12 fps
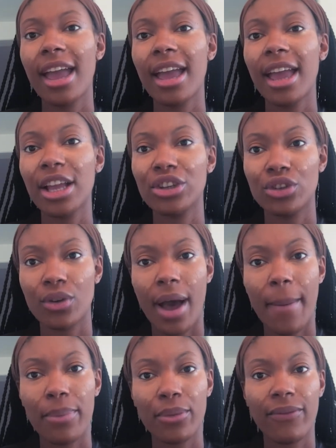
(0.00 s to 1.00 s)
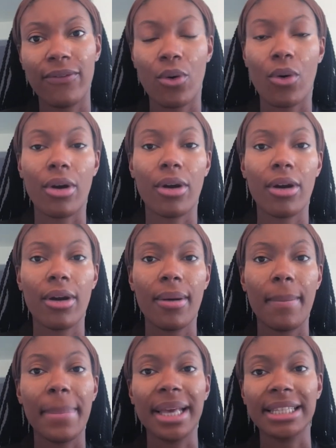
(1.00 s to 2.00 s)
hit you up for
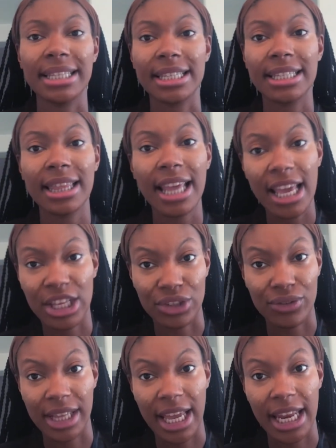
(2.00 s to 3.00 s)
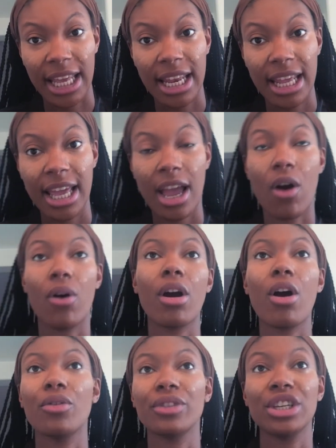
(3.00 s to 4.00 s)
business things related, or
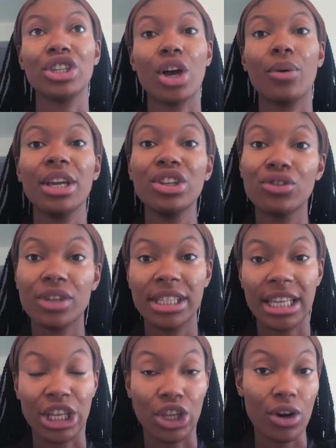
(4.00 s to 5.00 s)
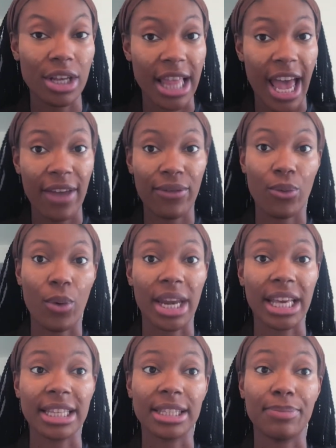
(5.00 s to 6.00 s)
only show interest in your life when
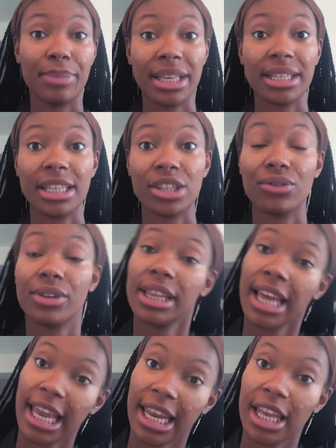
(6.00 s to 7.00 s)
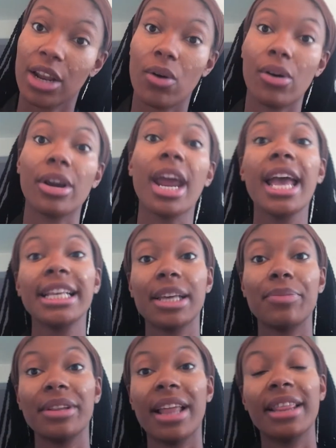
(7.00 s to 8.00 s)
it's business related or
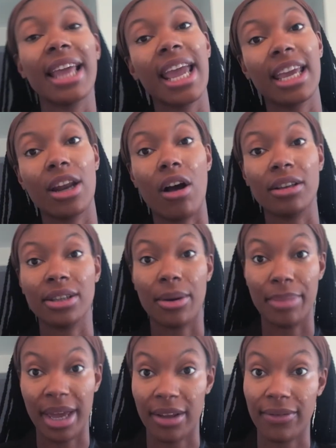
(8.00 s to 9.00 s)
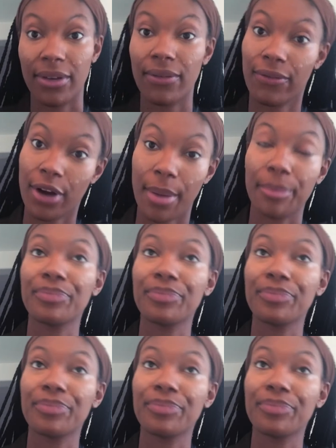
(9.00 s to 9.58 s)
something that they can also benefit from.